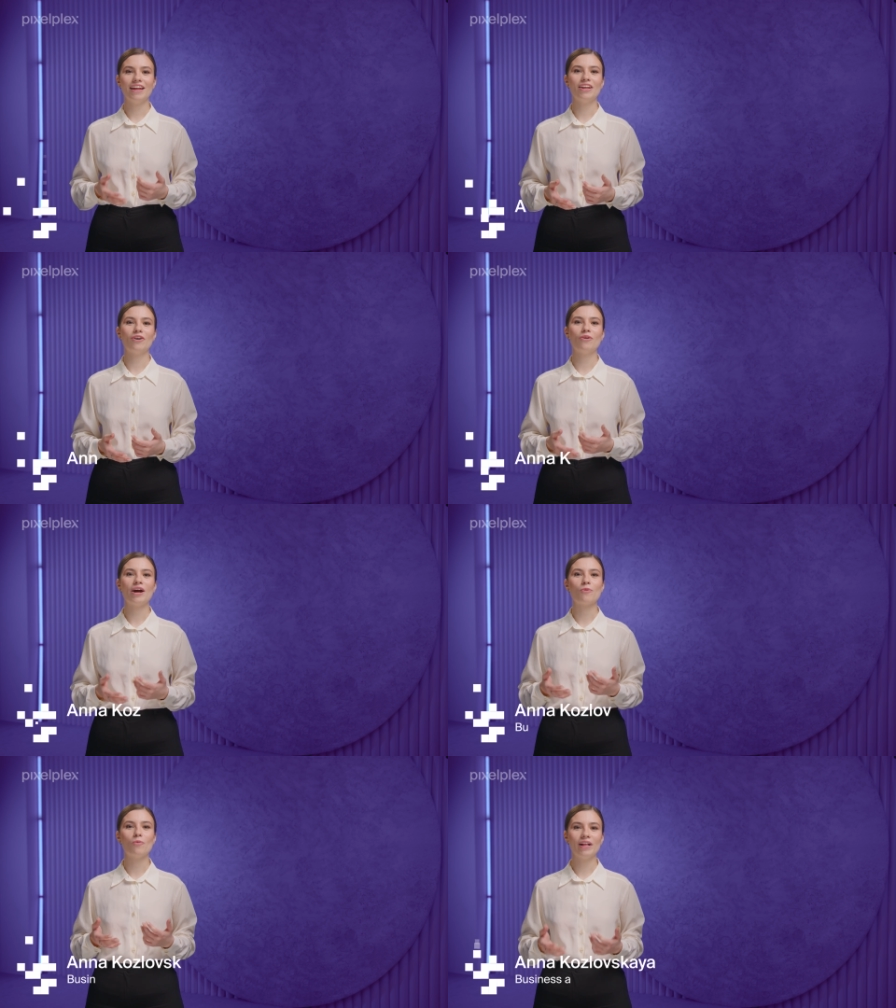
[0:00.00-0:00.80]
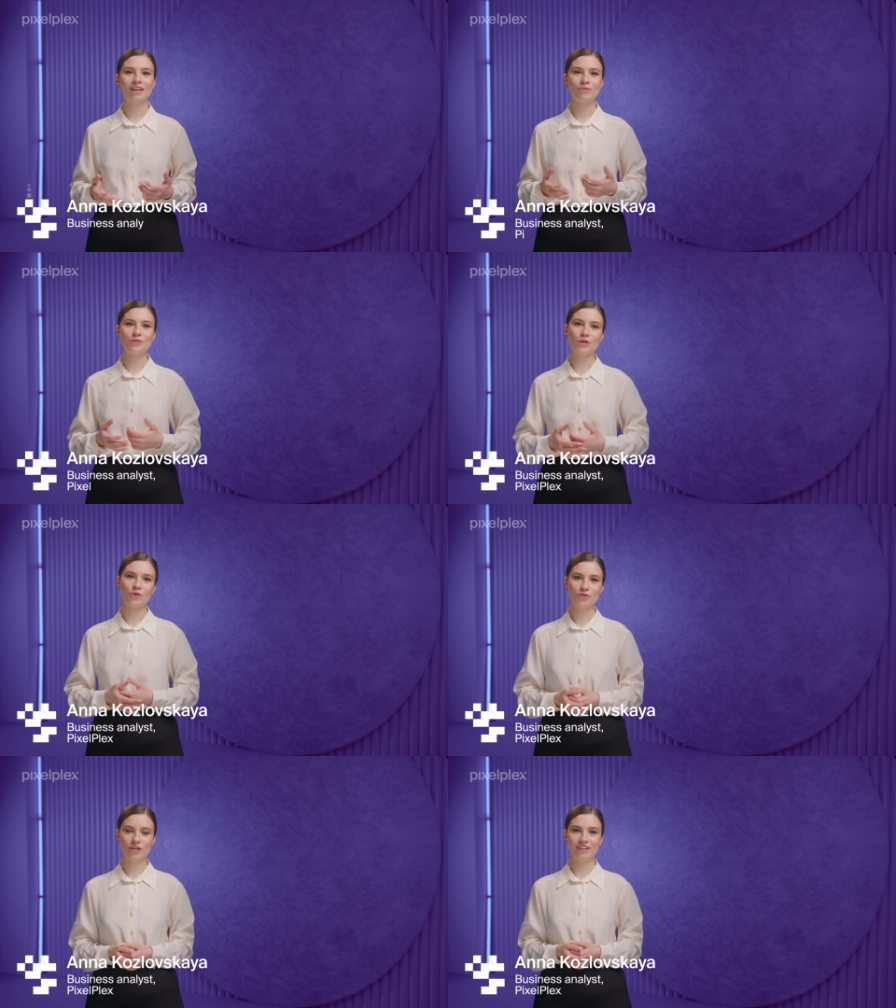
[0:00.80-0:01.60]
Hello and welcome to
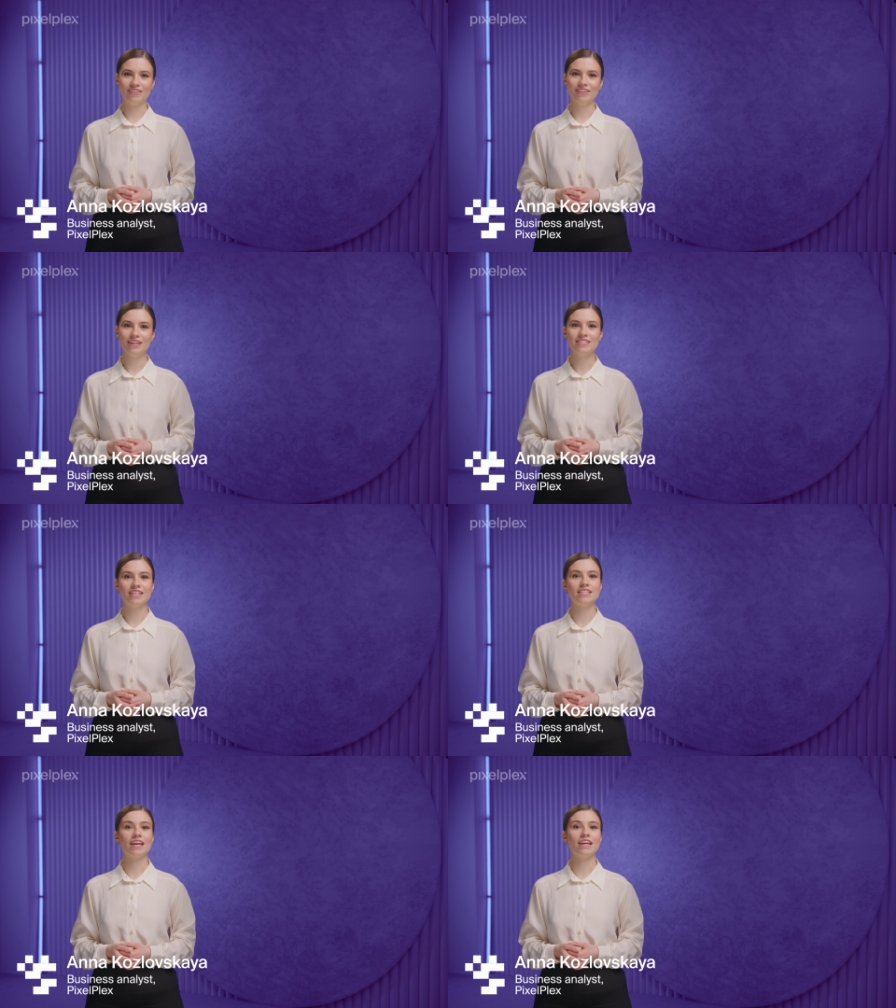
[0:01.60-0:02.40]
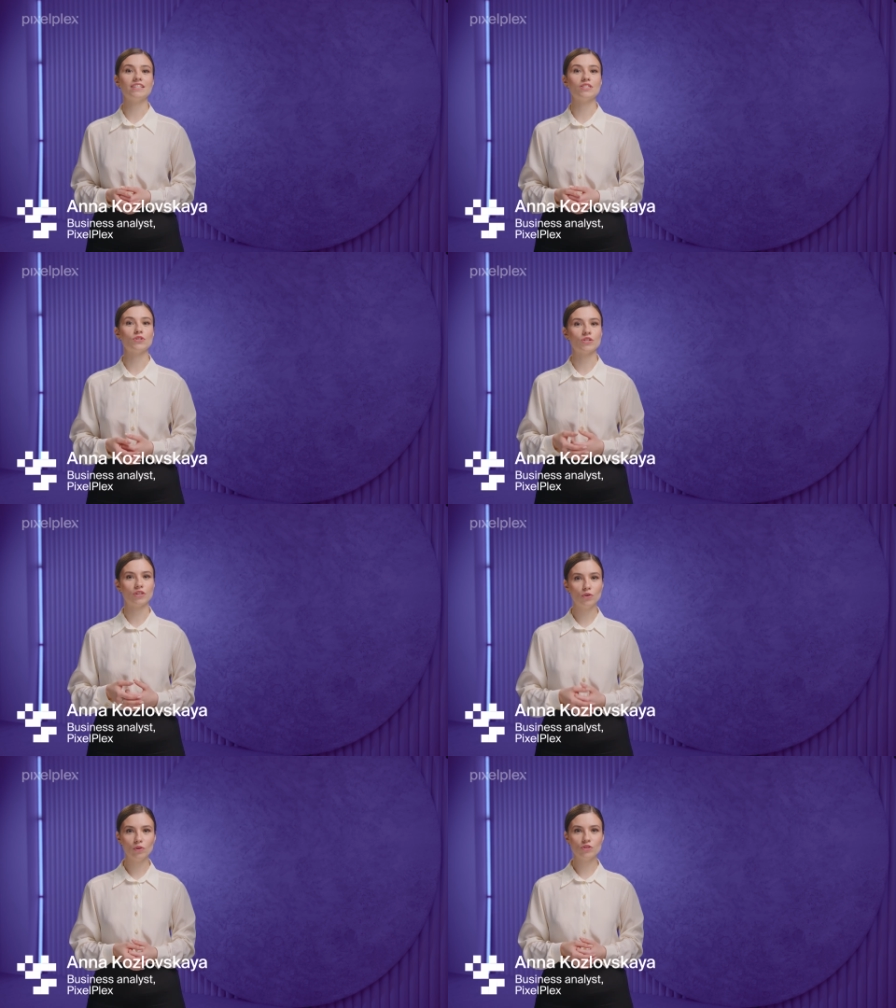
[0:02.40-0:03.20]
our channel dedicated to
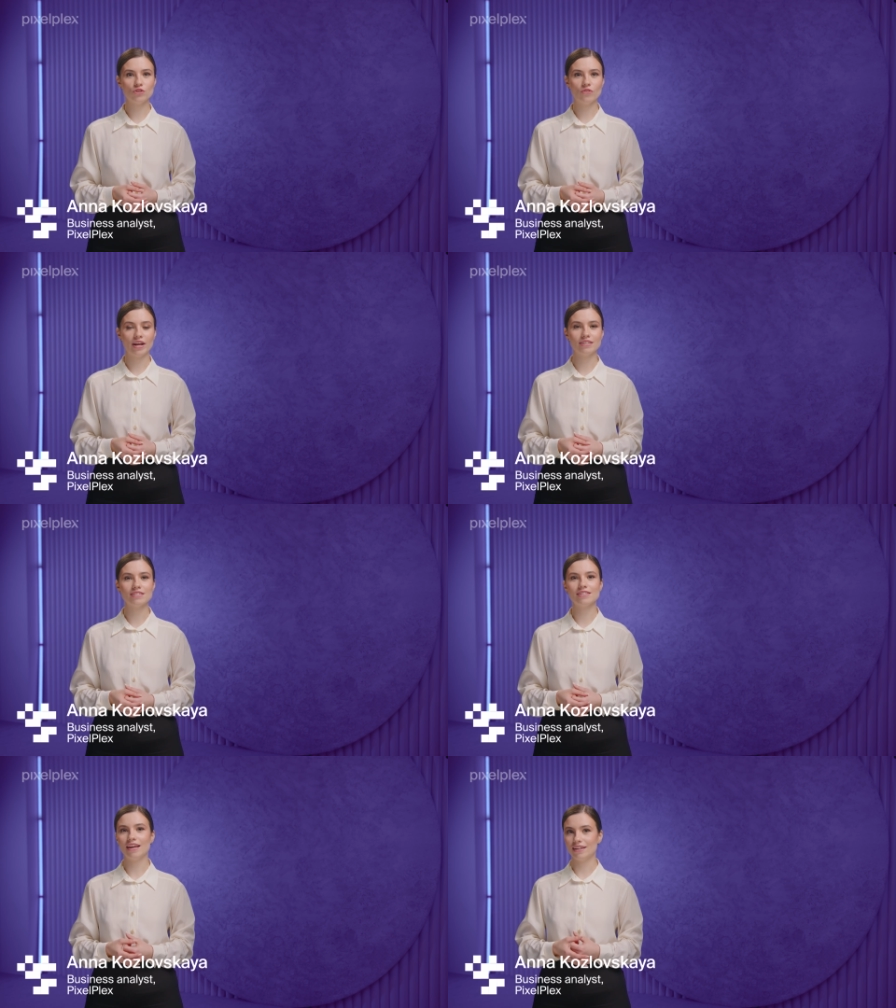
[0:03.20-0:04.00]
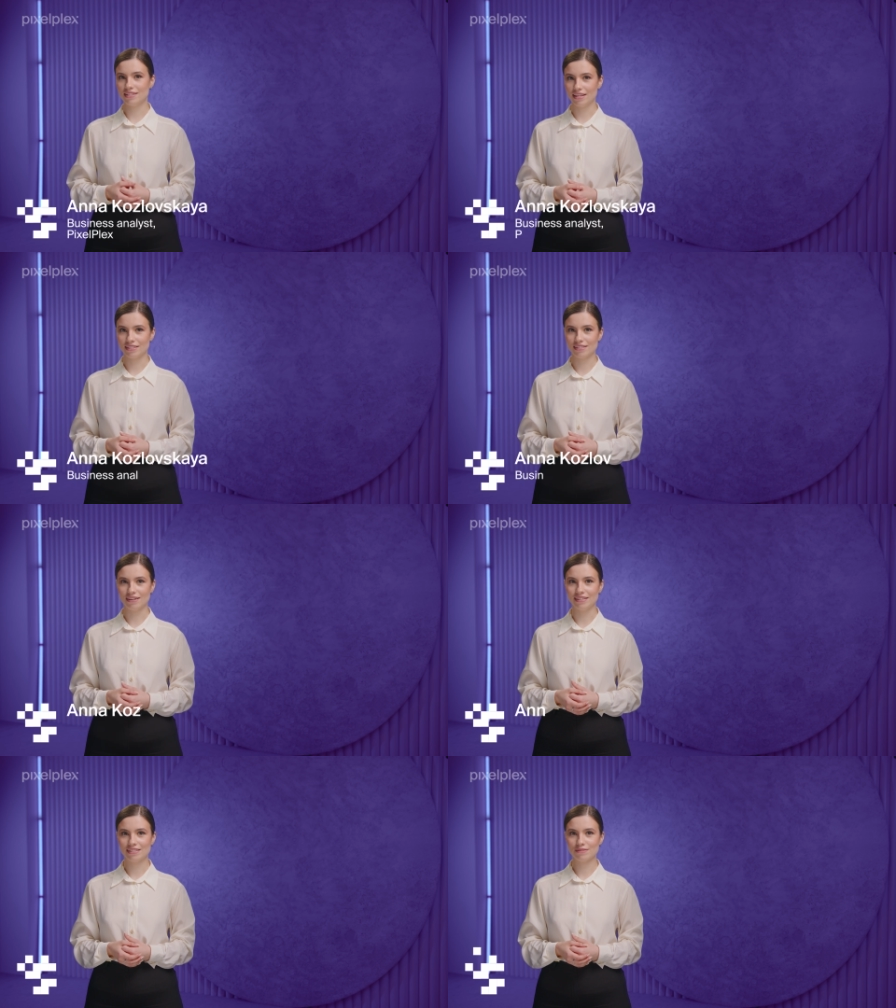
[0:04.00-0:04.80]
technology trends and
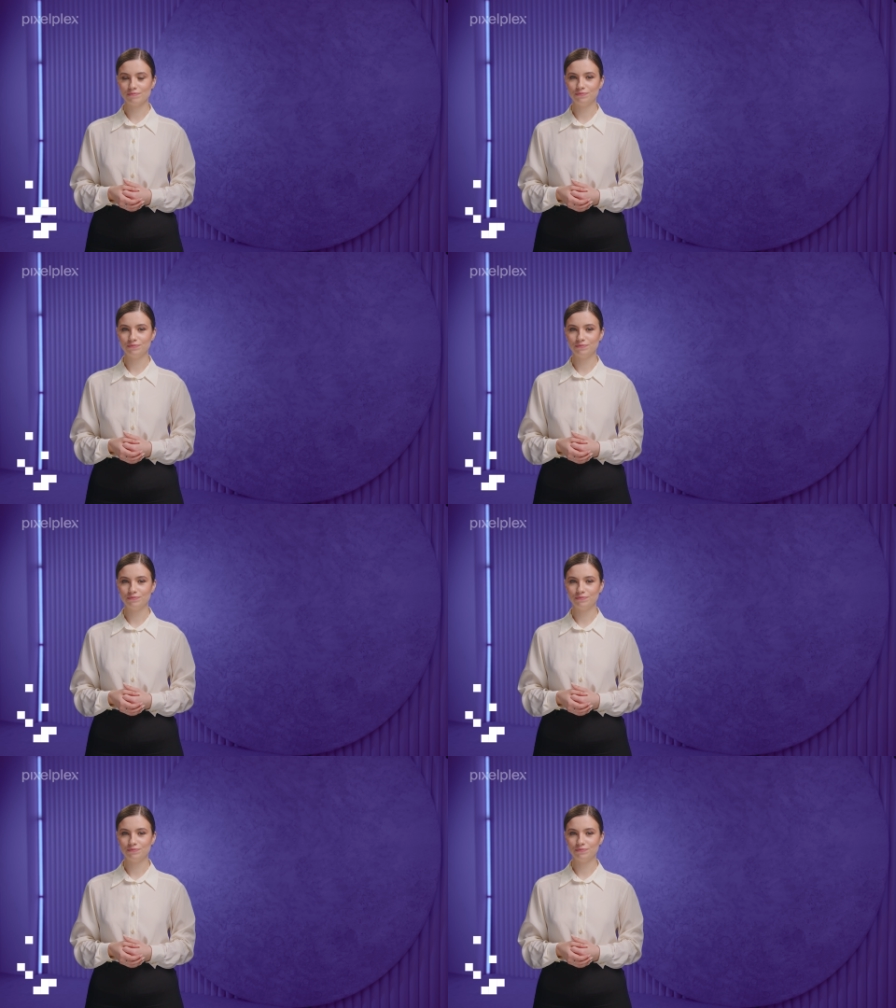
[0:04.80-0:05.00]
insights.